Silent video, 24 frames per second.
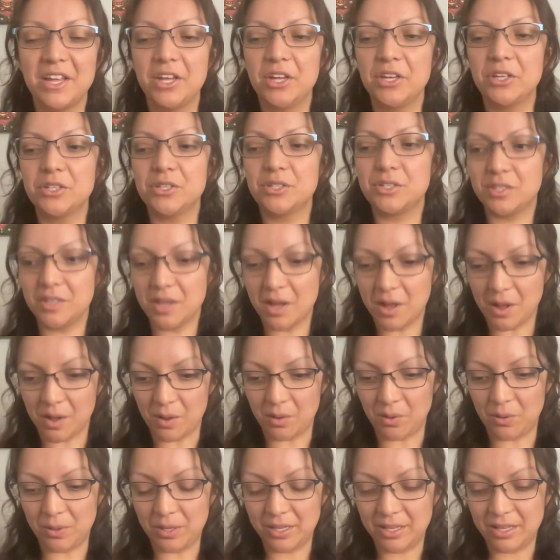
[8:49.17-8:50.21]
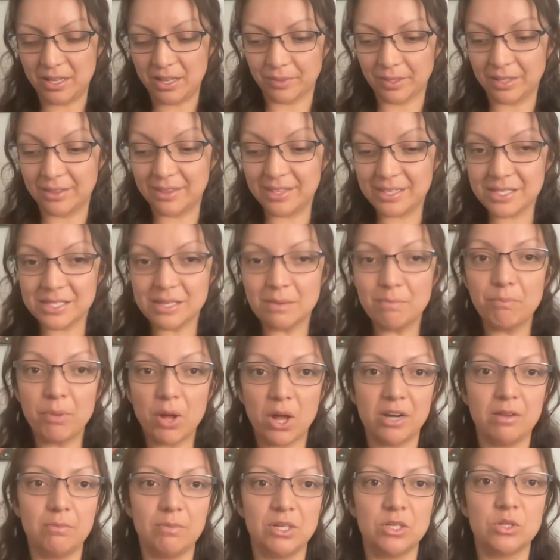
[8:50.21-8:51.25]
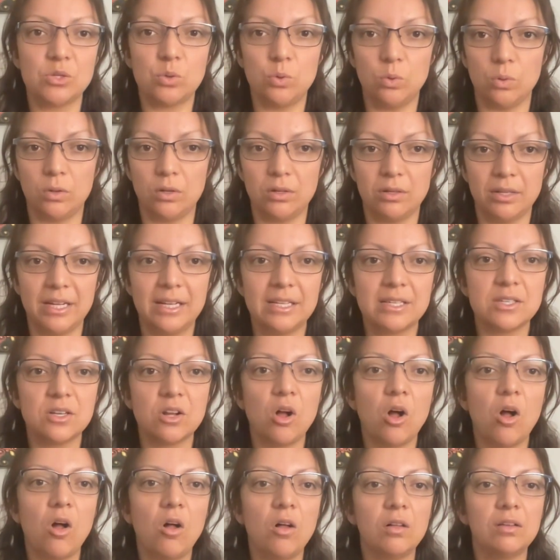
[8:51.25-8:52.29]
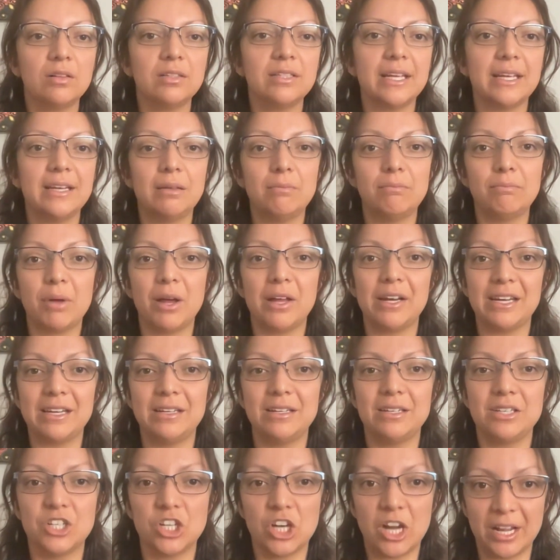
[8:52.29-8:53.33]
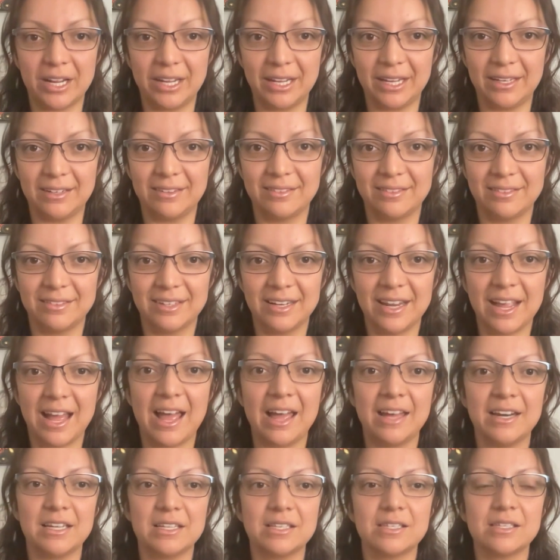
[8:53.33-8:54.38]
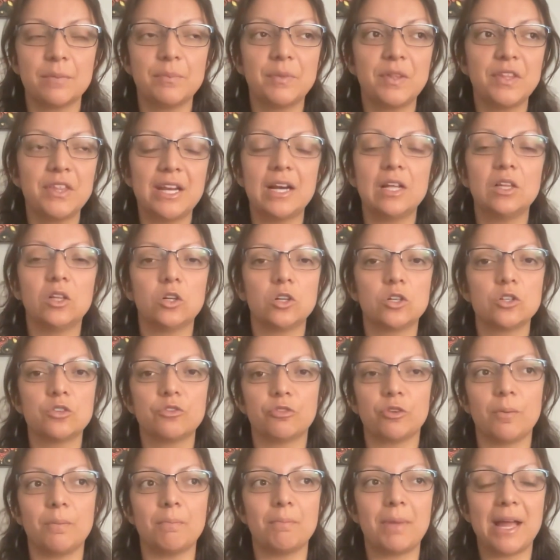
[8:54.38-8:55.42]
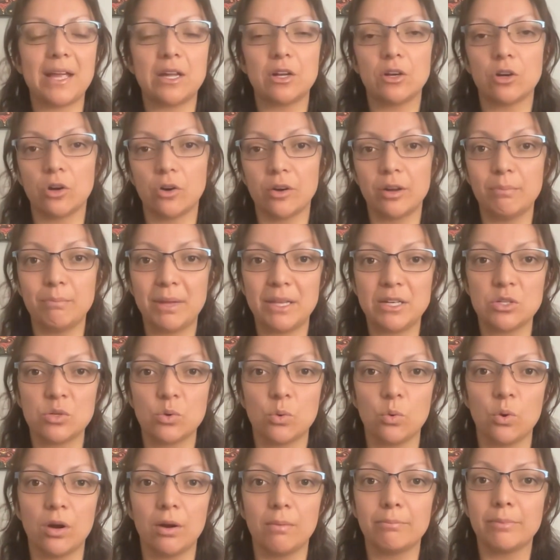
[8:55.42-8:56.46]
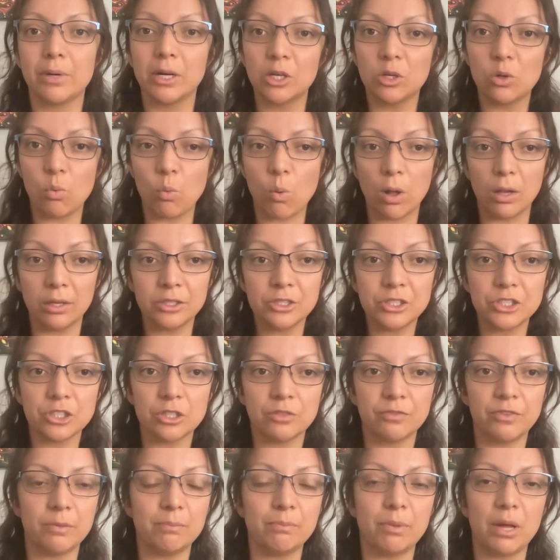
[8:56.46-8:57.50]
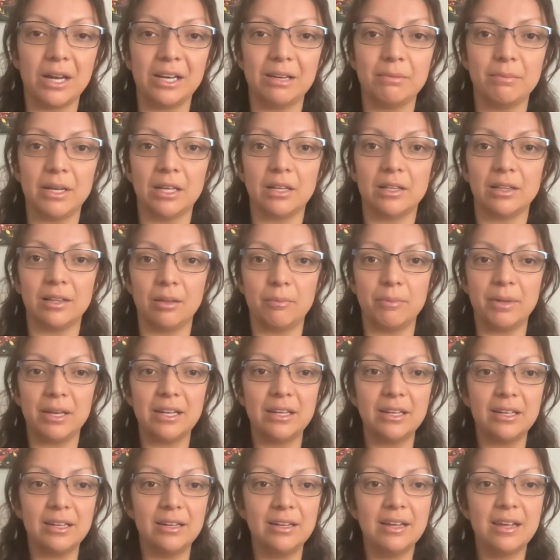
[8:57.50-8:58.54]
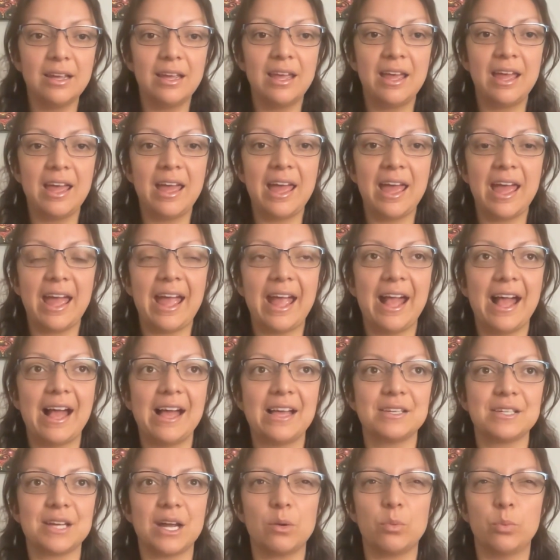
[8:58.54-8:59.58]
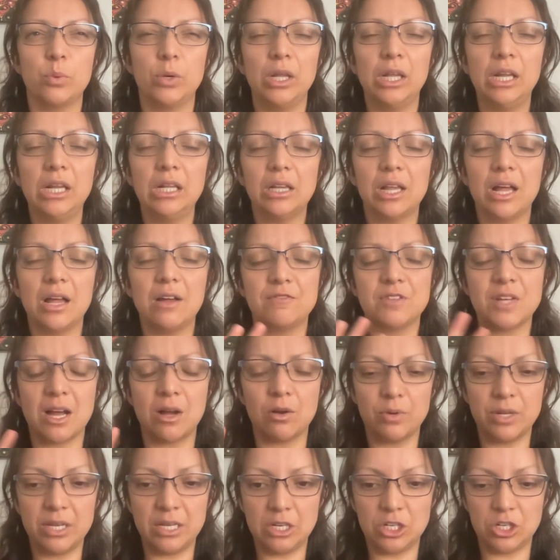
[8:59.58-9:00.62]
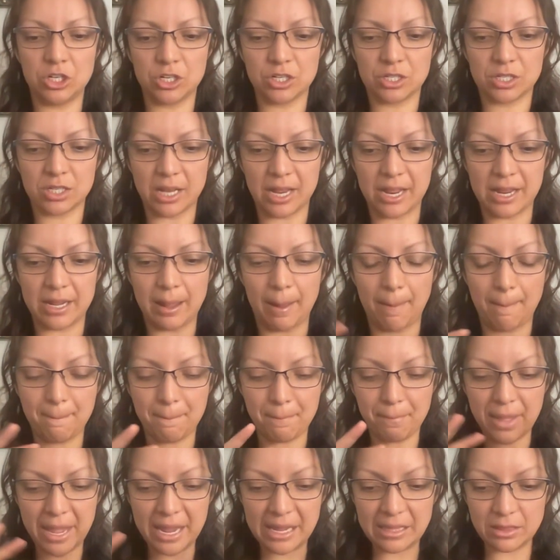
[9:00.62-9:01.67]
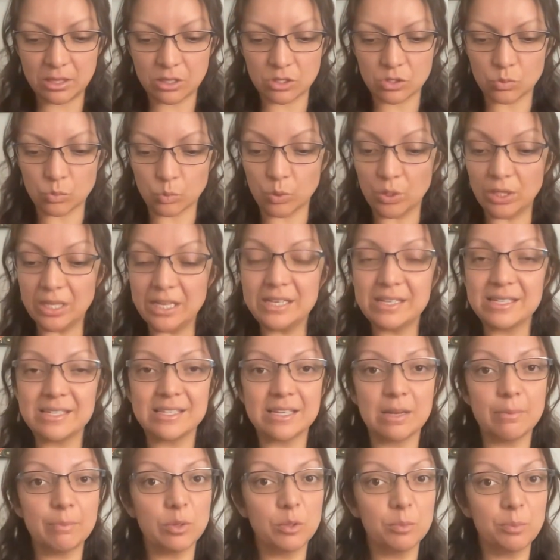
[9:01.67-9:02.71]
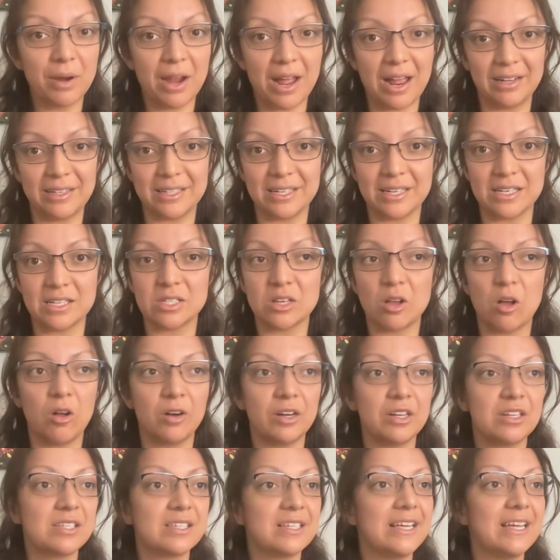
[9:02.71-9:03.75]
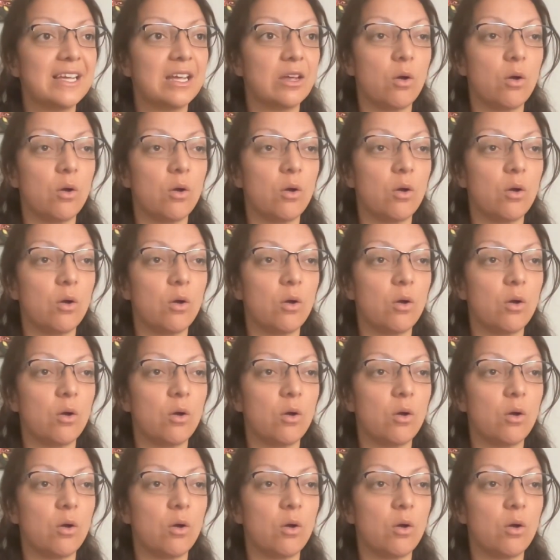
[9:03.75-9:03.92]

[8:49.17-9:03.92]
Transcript: So this embodiment tool, it's called an Embodied Check-In. Yeah. And it's something that I learned from my current mentor, Mark Walsh of Embodiment Unlimited. And I really loved how he just made this really simple practice. Honestly, it